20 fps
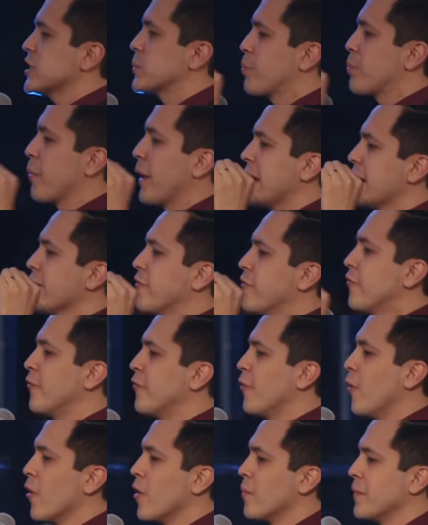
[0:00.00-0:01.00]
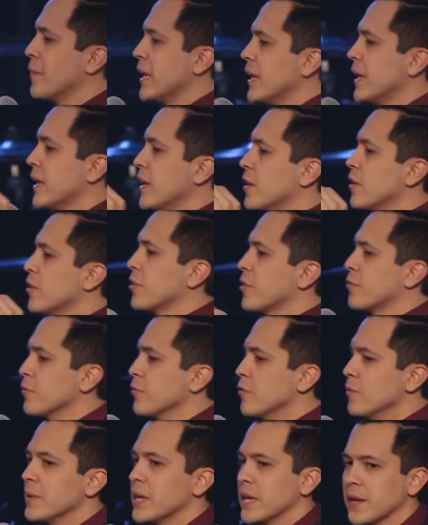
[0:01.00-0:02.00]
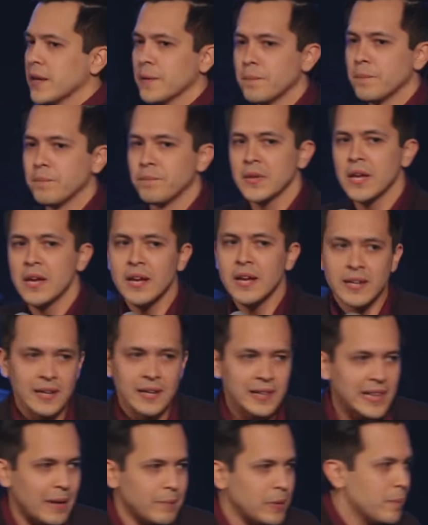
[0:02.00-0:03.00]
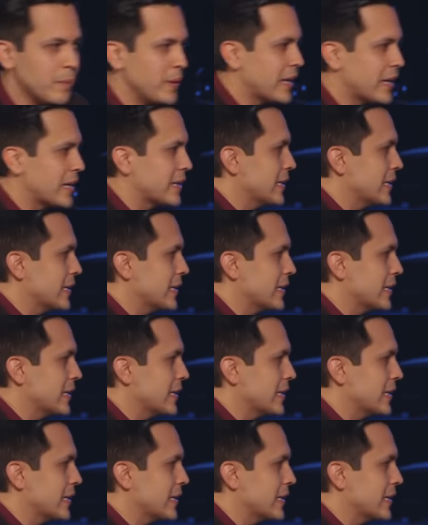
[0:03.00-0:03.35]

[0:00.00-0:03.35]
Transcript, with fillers: is praying for me, through me. Now let me be